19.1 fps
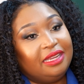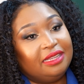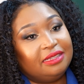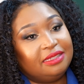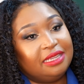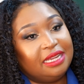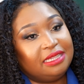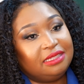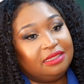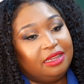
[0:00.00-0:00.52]
a
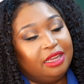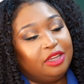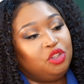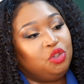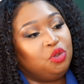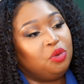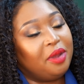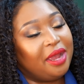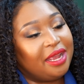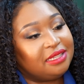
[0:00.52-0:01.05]
sense that
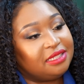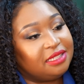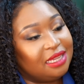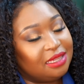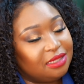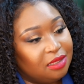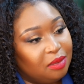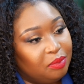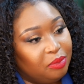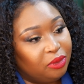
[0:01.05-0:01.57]
you are
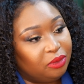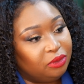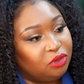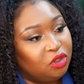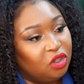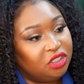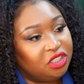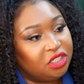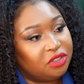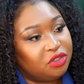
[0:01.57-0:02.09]
accessible
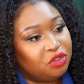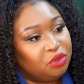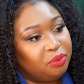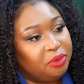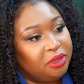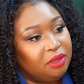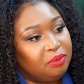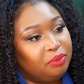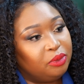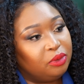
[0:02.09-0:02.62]
not just to
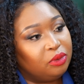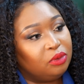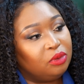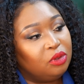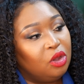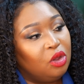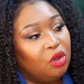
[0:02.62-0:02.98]
people